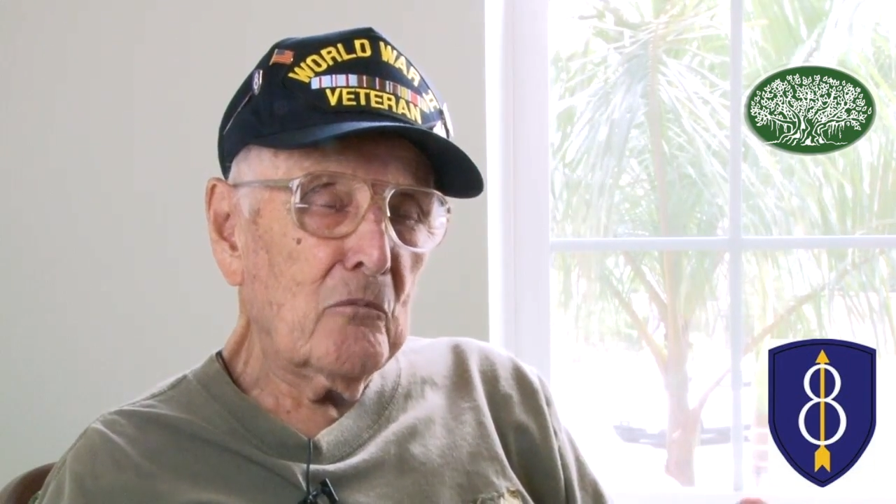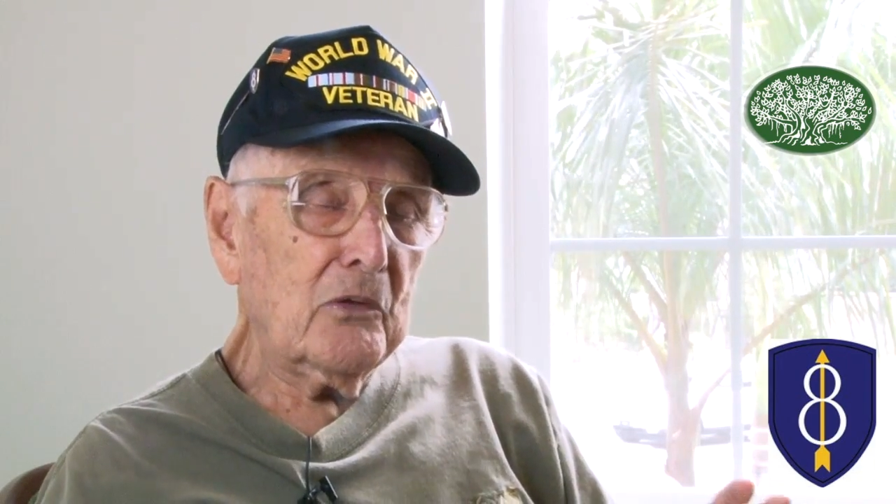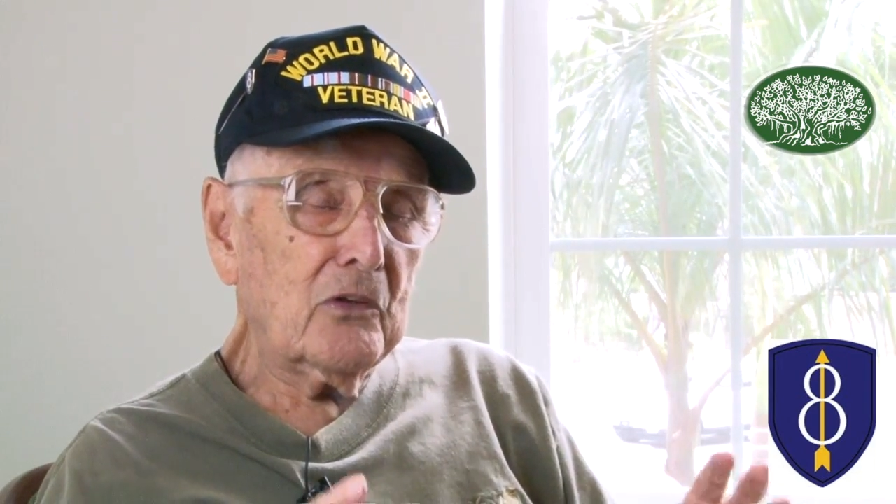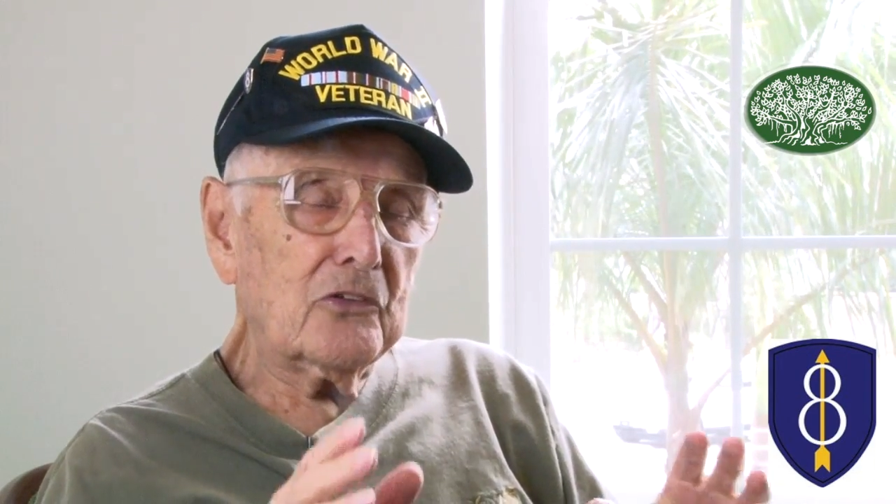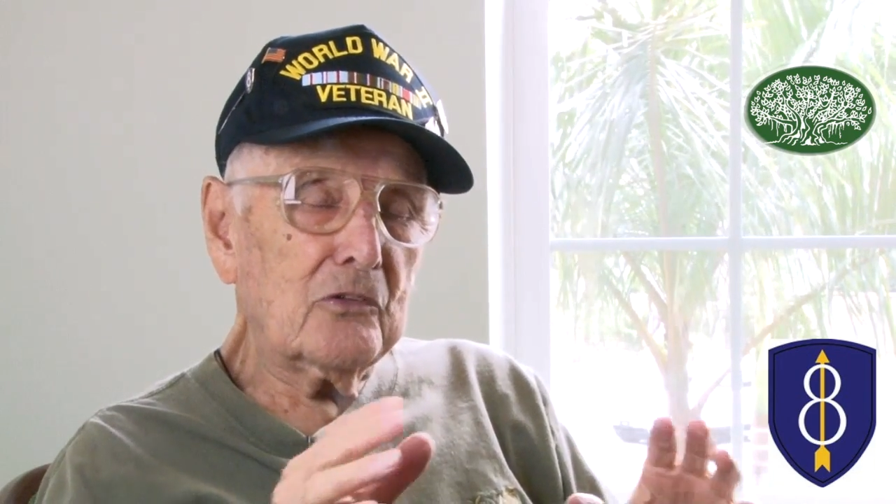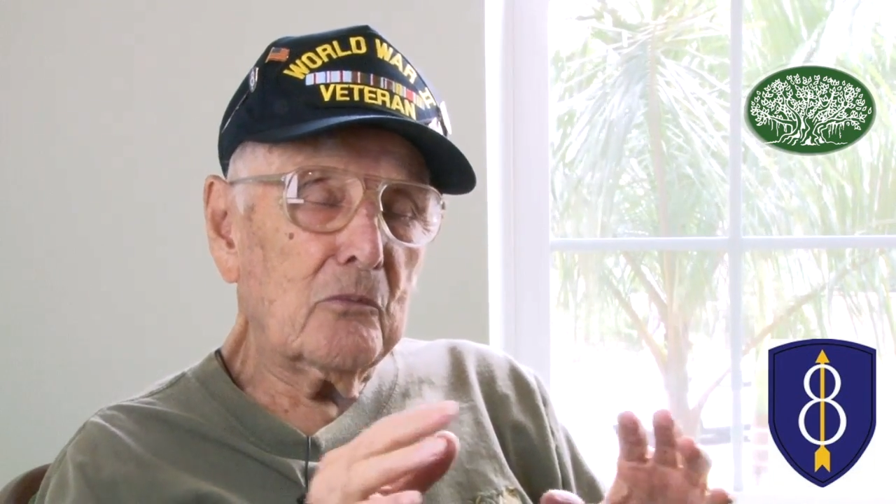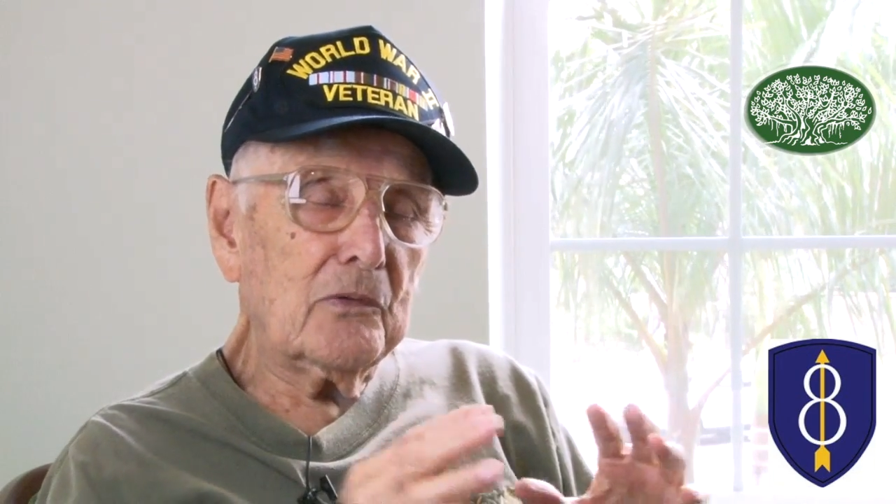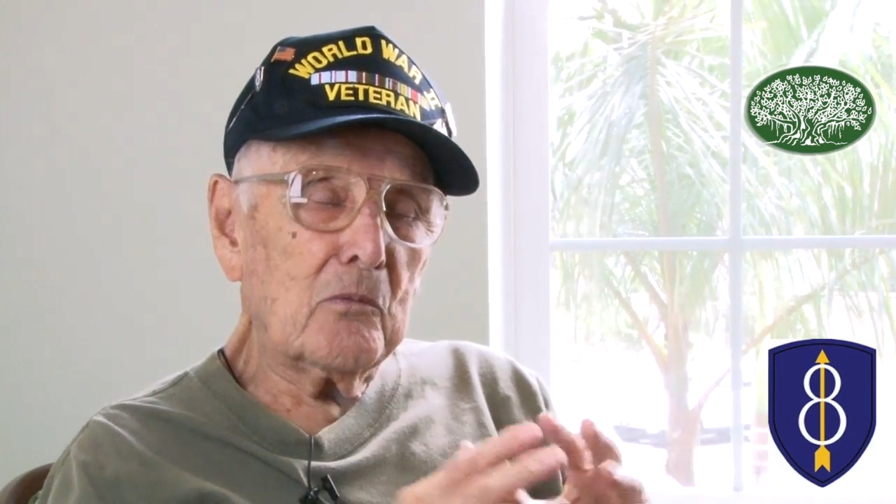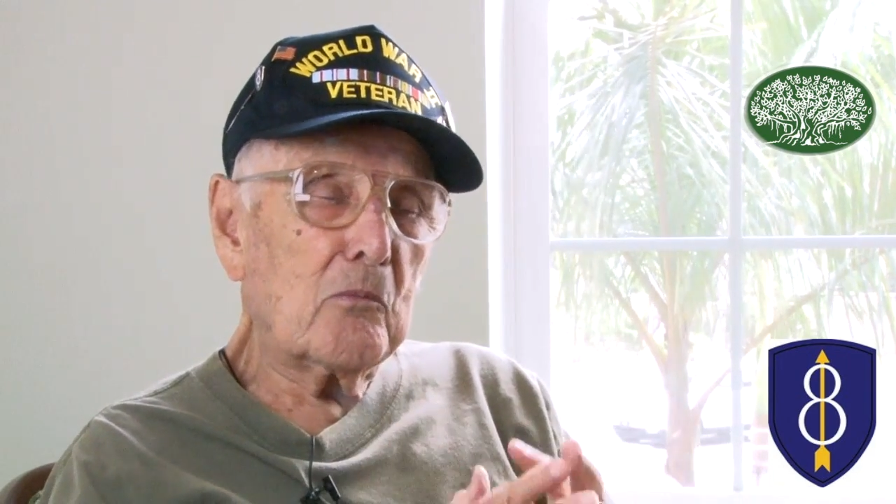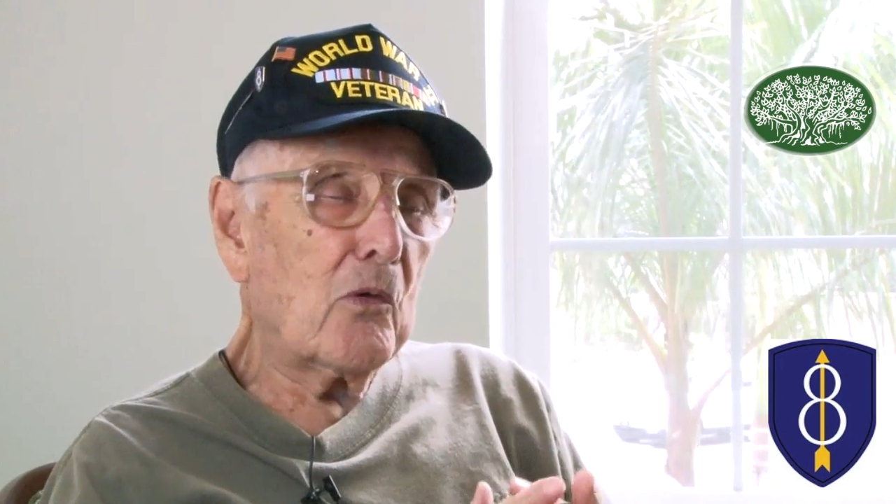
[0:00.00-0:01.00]
because the
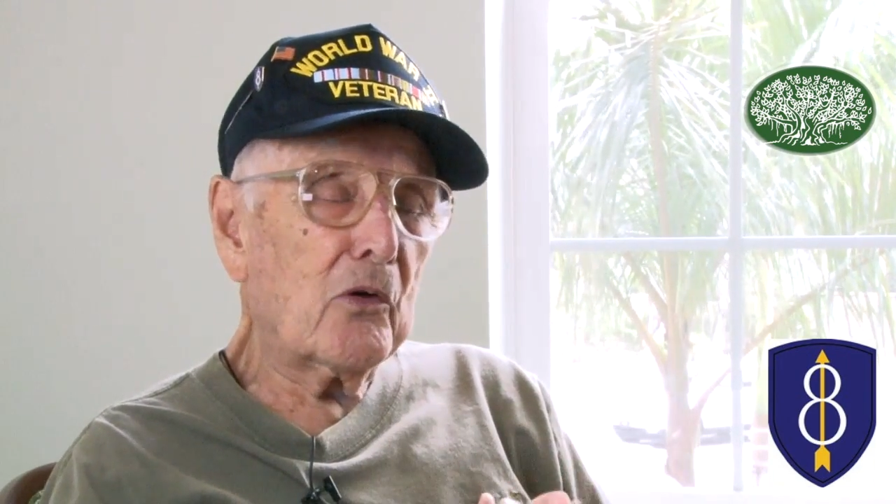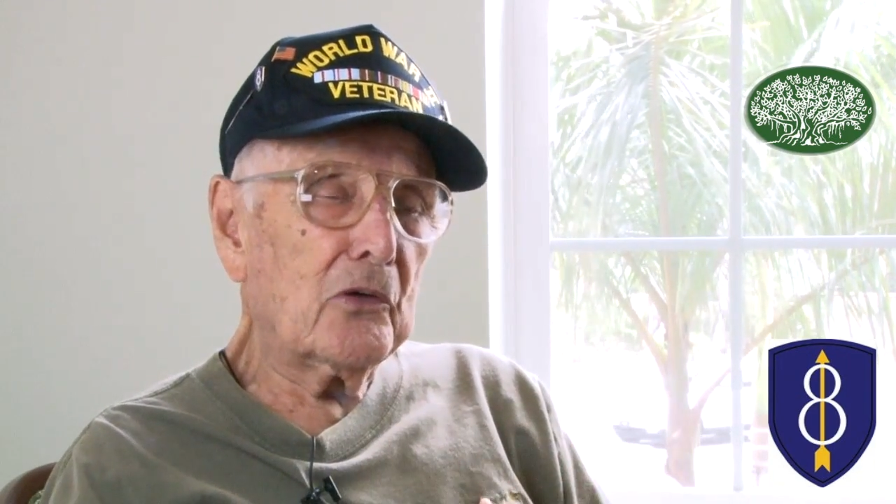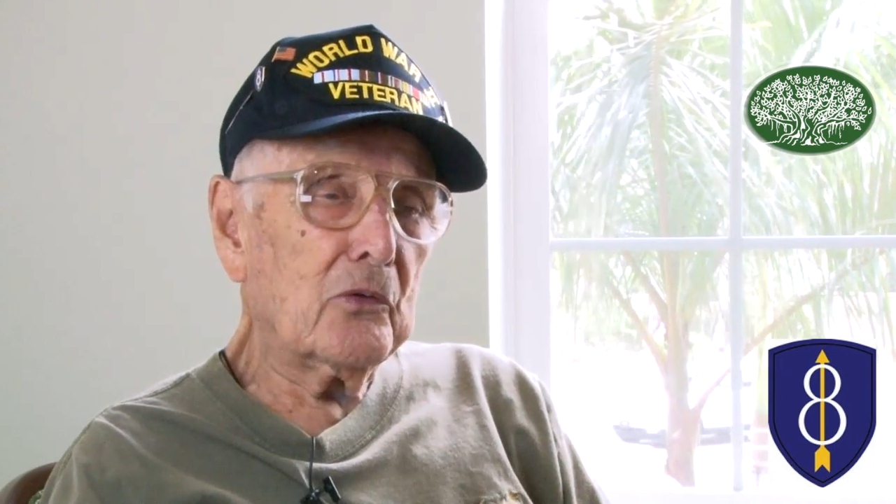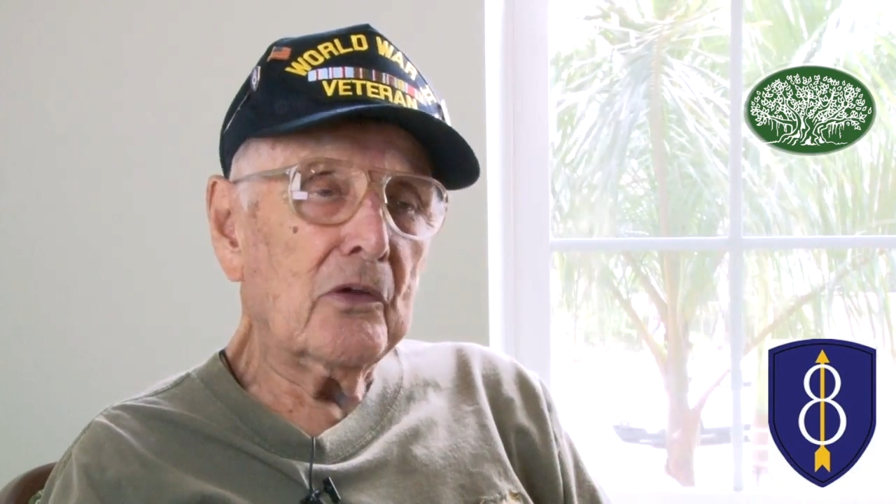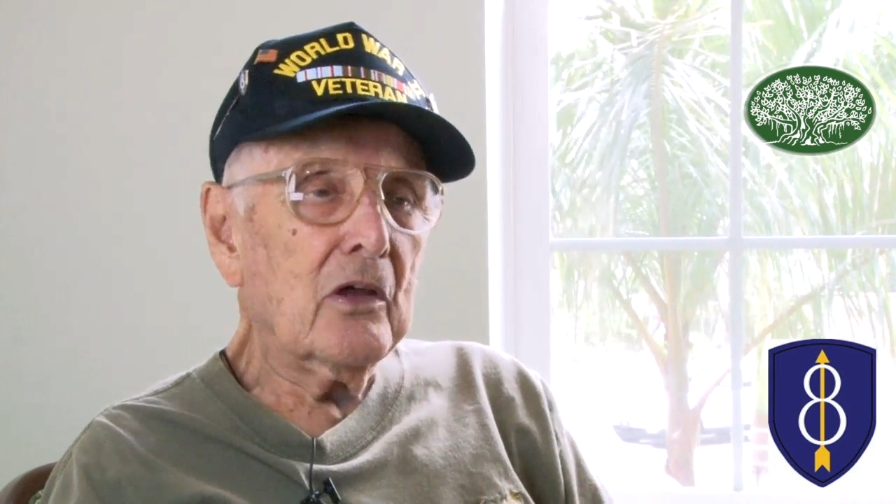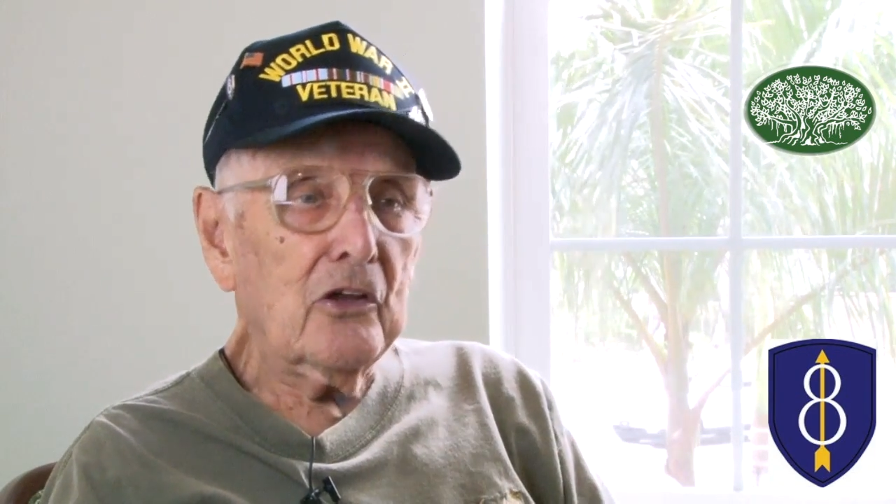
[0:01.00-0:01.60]
memorial